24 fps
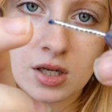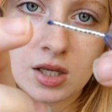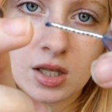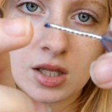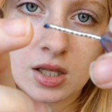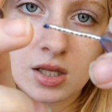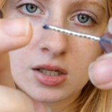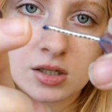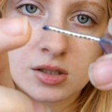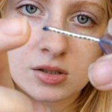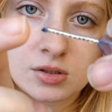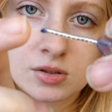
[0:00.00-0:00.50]

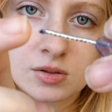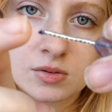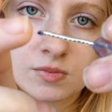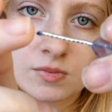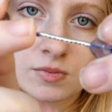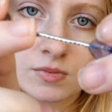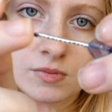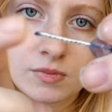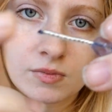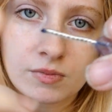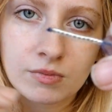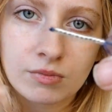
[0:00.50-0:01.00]
and
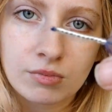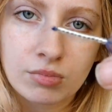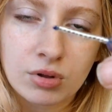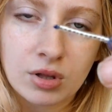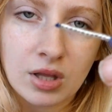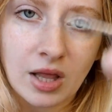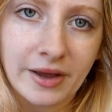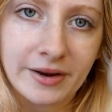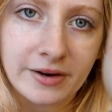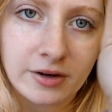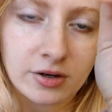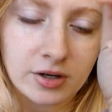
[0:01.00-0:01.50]

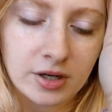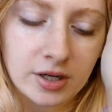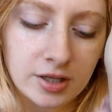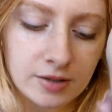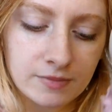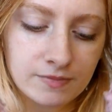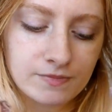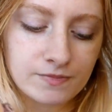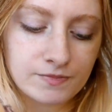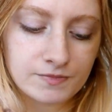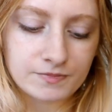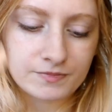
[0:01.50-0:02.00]
plier it
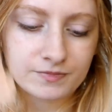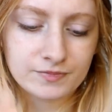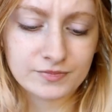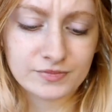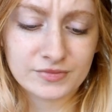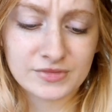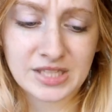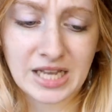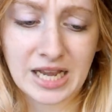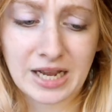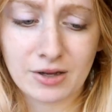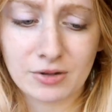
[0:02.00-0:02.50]

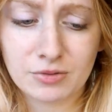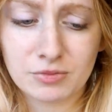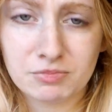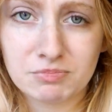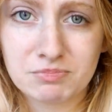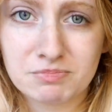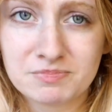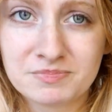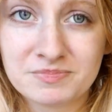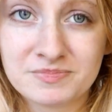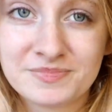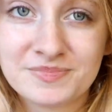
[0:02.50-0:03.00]
down.
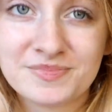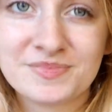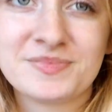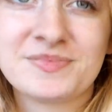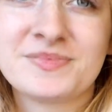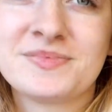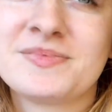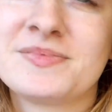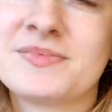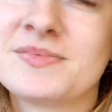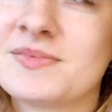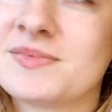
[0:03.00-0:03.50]

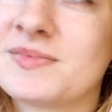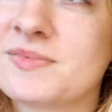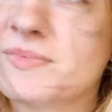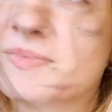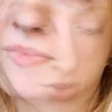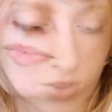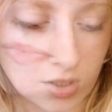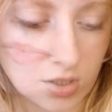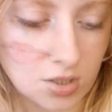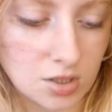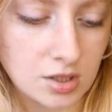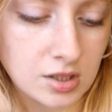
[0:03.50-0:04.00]

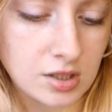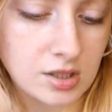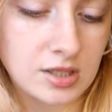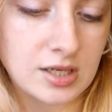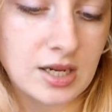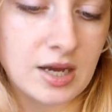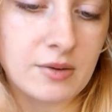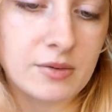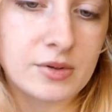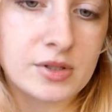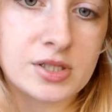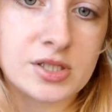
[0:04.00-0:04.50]

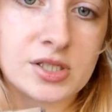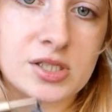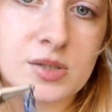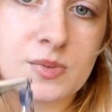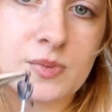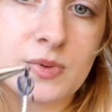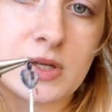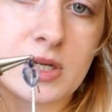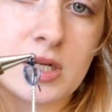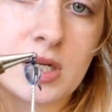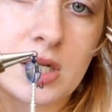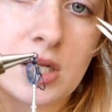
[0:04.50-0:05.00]
Now we're just
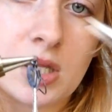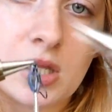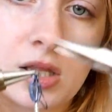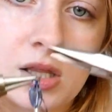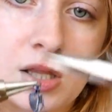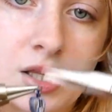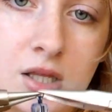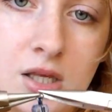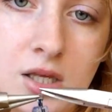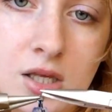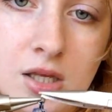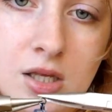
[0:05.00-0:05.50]
putting
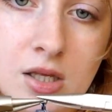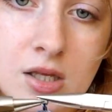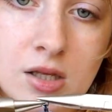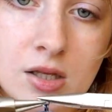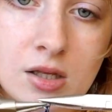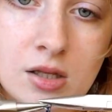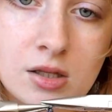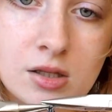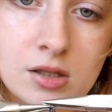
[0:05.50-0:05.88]
the